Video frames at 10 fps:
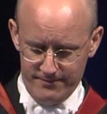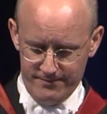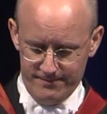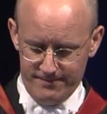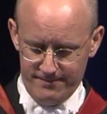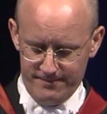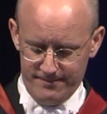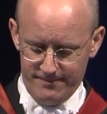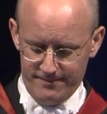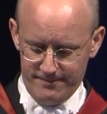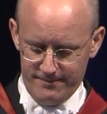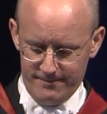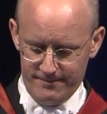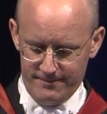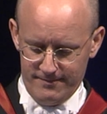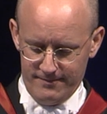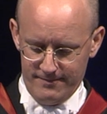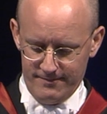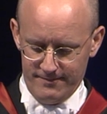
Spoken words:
No one is speaking in this clip.